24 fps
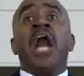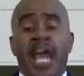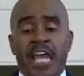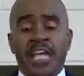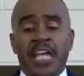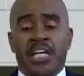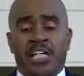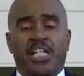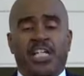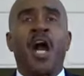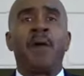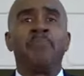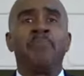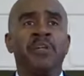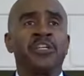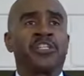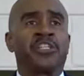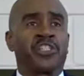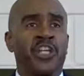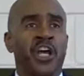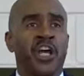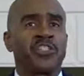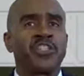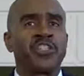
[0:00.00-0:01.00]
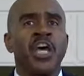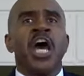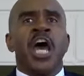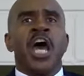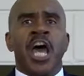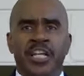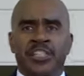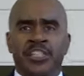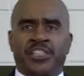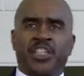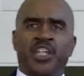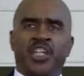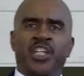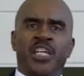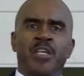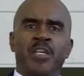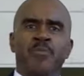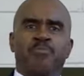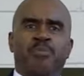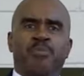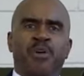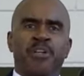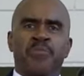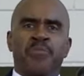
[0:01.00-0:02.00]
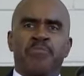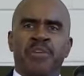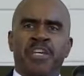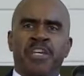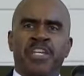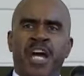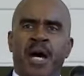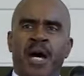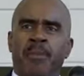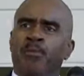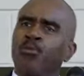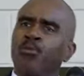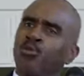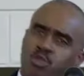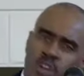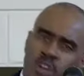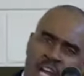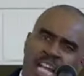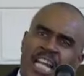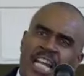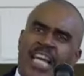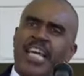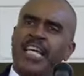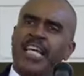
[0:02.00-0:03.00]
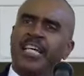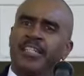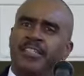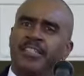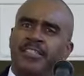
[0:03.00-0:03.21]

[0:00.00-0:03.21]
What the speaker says: and he come to church until he put me up. Really?